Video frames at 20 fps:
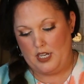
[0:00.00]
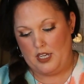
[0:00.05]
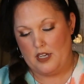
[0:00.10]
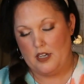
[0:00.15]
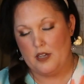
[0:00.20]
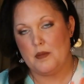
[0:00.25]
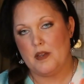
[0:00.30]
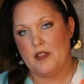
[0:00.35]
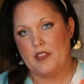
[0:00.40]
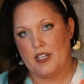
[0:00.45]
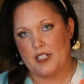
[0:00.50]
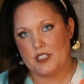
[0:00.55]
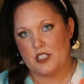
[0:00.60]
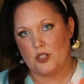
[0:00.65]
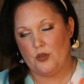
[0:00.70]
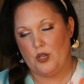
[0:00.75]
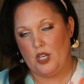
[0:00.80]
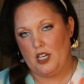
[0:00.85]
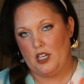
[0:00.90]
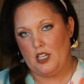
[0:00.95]
and
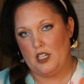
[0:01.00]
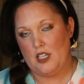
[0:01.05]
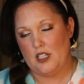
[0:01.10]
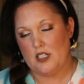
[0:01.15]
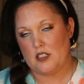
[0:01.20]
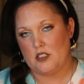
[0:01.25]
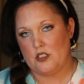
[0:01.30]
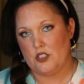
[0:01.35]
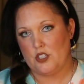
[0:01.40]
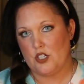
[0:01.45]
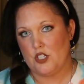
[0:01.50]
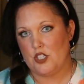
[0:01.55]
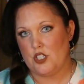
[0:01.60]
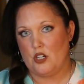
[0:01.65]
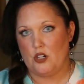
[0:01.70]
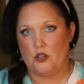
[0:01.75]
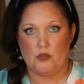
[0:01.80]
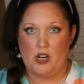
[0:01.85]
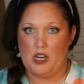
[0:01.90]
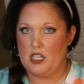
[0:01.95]
that's okay as long as
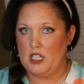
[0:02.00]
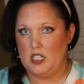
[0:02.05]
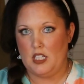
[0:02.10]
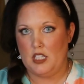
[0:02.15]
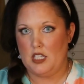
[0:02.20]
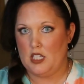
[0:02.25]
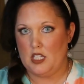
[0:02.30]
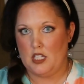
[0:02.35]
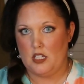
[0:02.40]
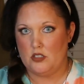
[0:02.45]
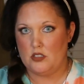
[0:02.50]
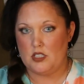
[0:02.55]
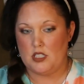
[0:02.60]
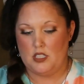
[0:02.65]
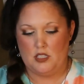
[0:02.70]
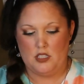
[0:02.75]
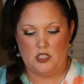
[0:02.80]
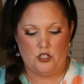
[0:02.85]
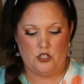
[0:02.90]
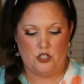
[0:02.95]
you don't write anything else
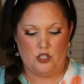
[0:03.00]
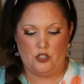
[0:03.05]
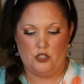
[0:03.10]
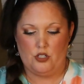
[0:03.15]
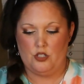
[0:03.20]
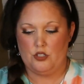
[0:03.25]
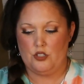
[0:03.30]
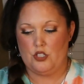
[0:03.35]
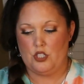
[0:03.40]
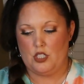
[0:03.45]
in this journal.